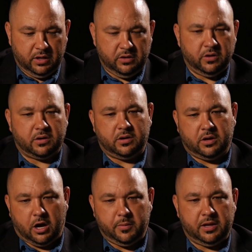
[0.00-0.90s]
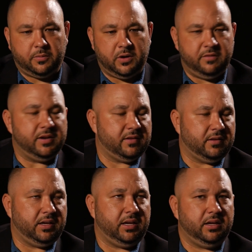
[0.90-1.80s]
in your comments
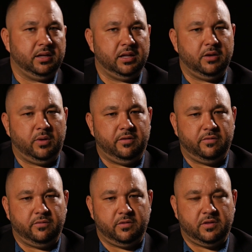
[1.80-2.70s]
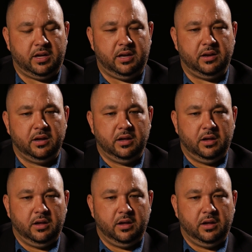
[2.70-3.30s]
previously that we've seen,